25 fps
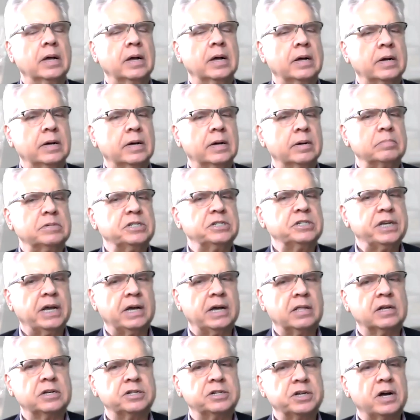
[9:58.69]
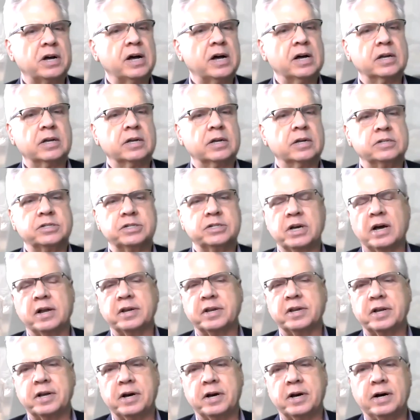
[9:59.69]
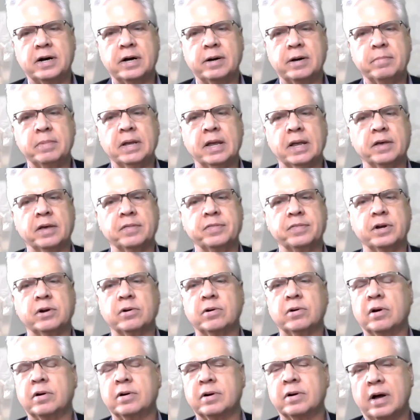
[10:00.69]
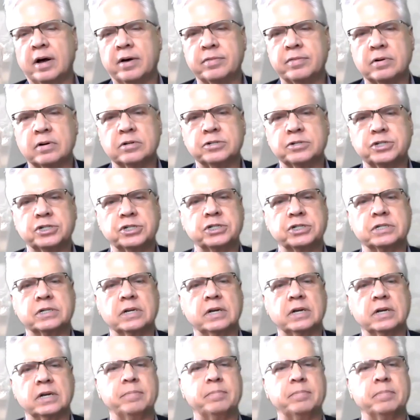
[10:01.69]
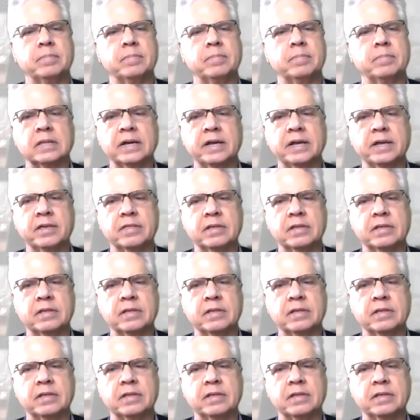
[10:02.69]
um, teladoc.com, and there are others um, like